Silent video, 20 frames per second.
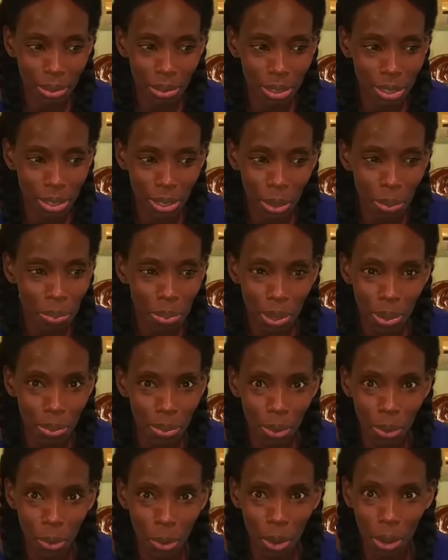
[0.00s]
some people
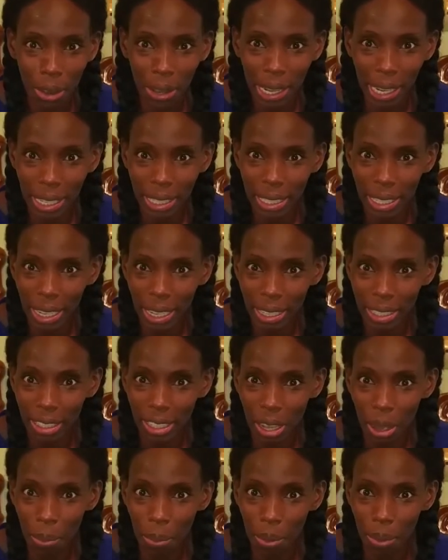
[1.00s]
quarrel and taxi
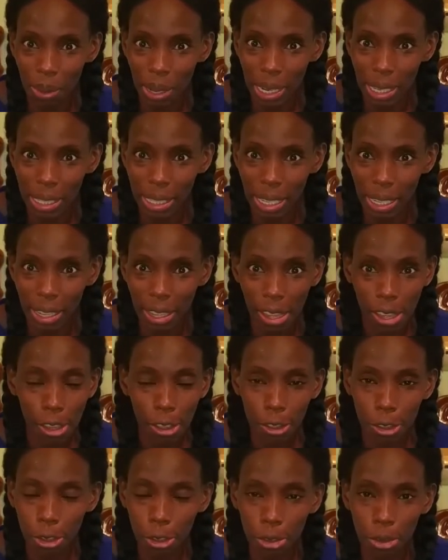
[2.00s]
operator,
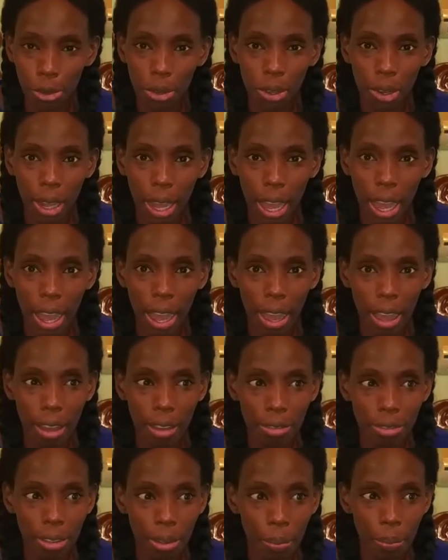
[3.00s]
you don't
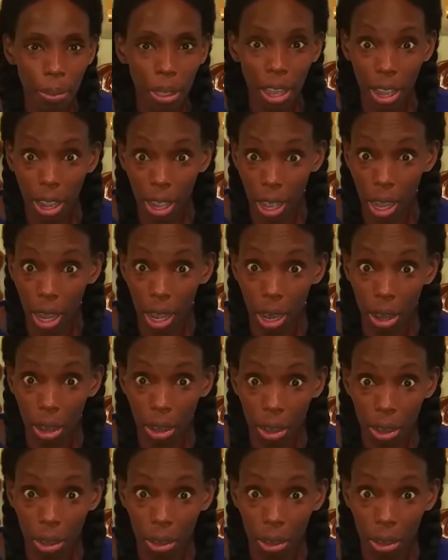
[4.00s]
have a car,